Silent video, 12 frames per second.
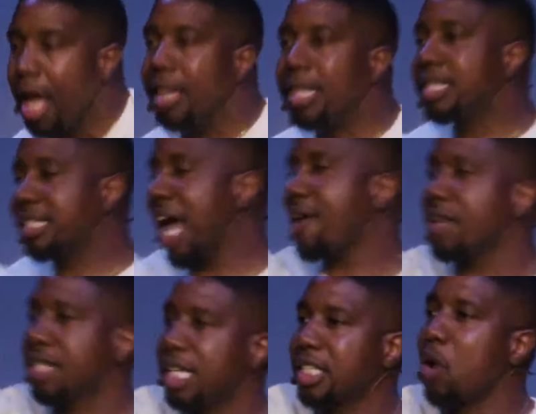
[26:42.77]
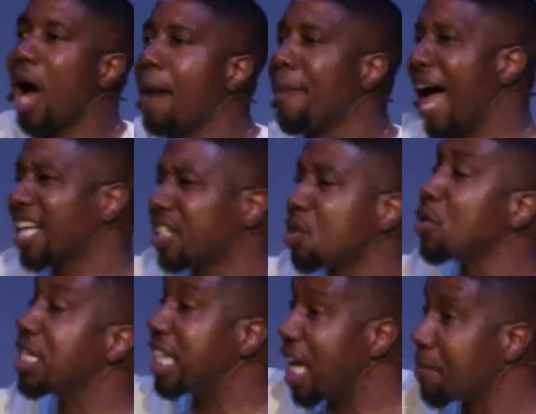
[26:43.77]
The Savior says, No, I'm actually
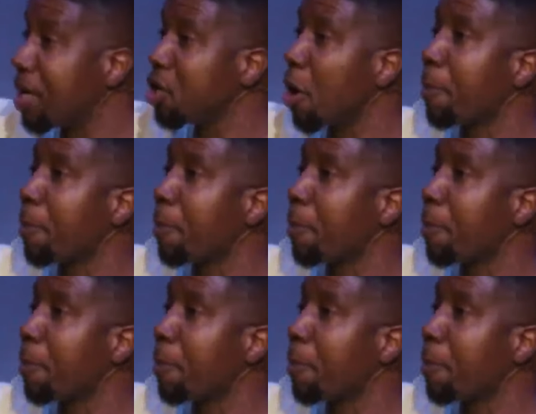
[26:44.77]
redeeming your